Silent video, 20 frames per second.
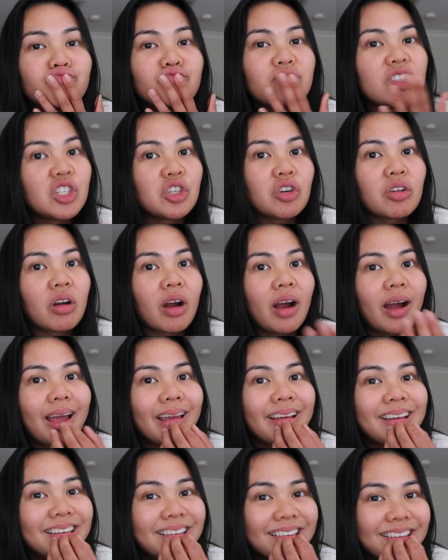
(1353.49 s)
did you
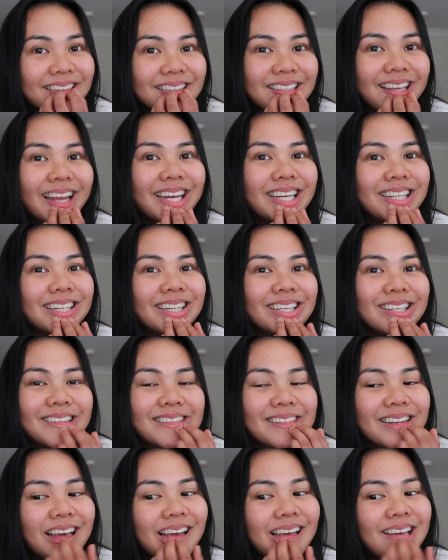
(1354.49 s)
cry? Because I didn't.